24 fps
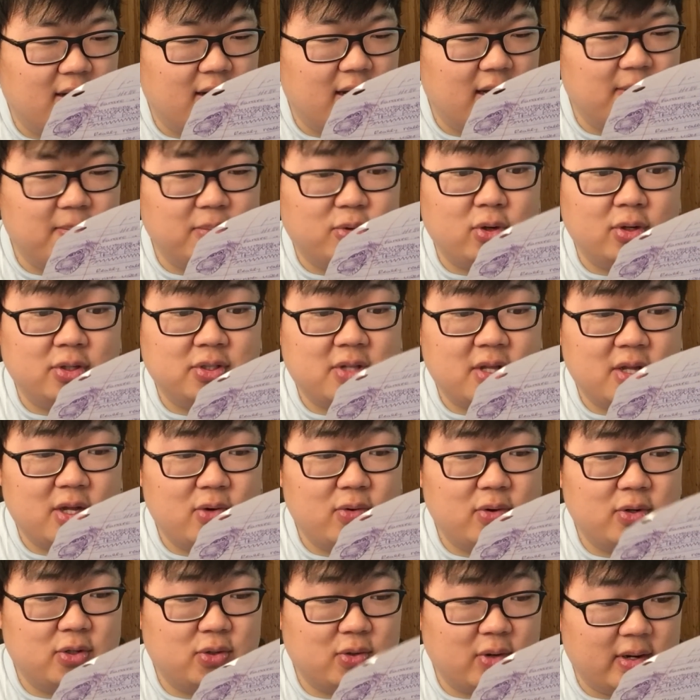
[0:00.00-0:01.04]
I trust that
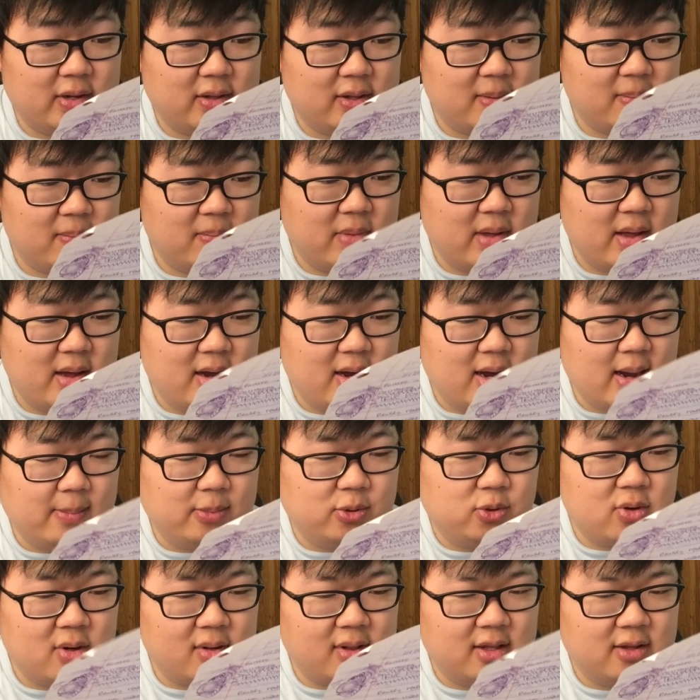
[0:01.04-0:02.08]
you enjoy them. I'm
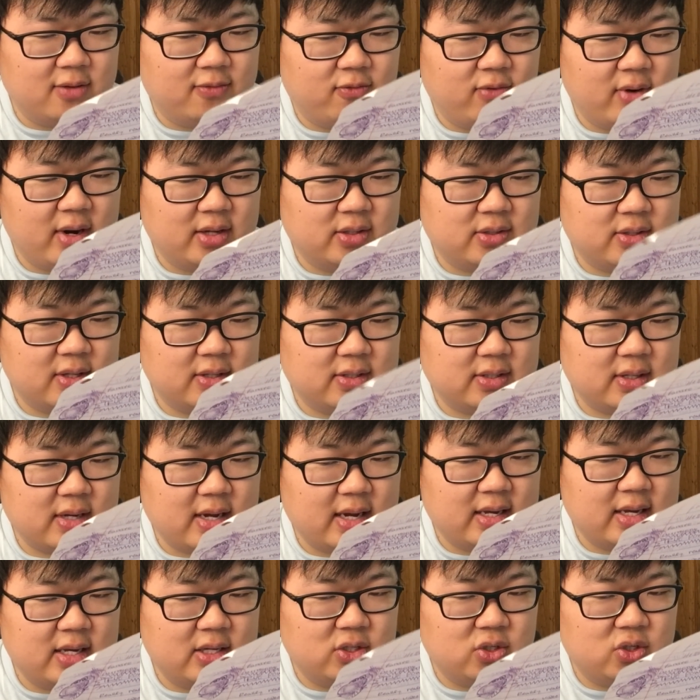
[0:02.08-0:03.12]
struggling to phrase this.
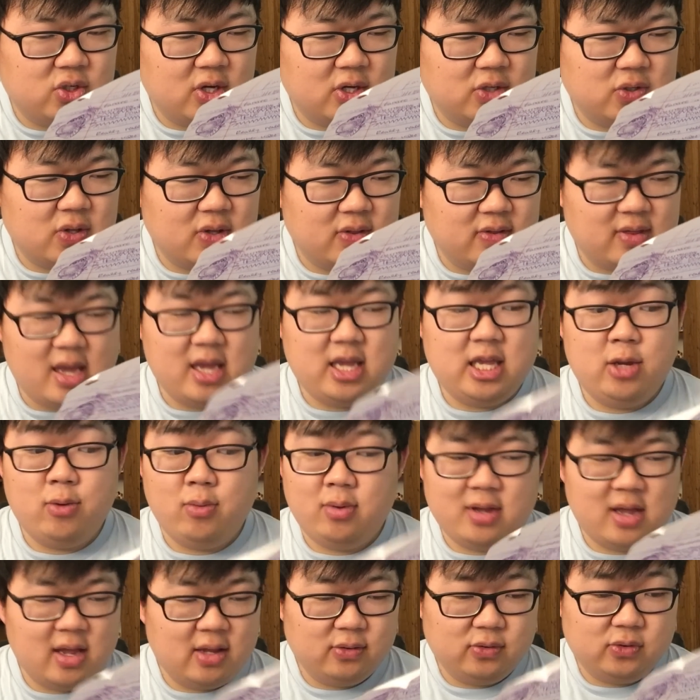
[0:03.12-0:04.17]
I guess just, thank you
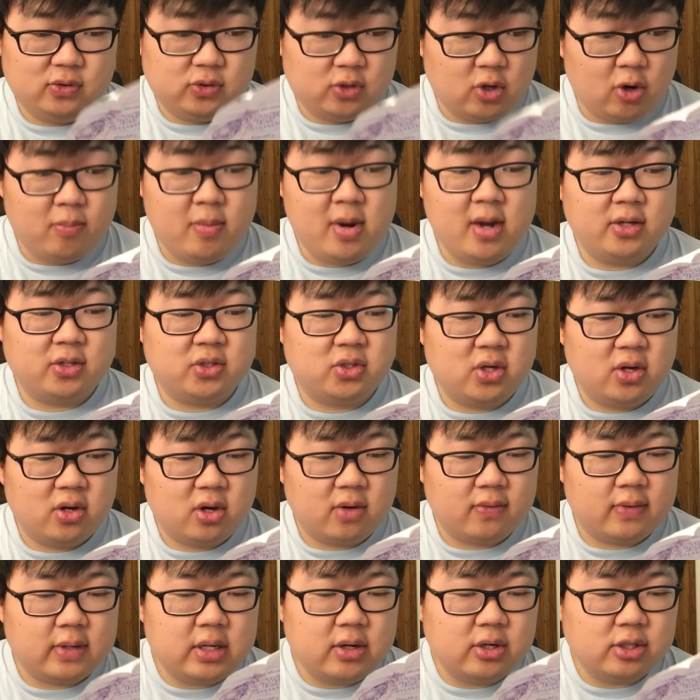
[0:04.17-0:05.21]
again so much.
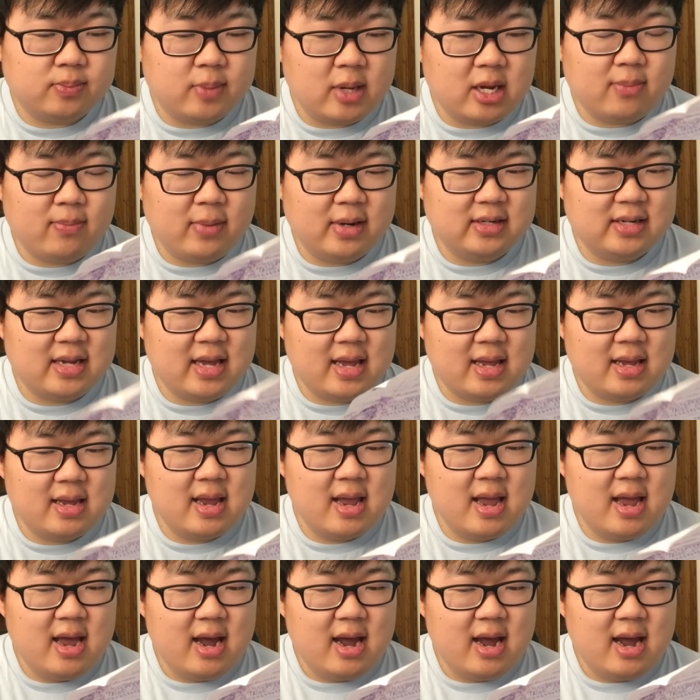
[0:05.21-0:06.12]
Your videos make my day.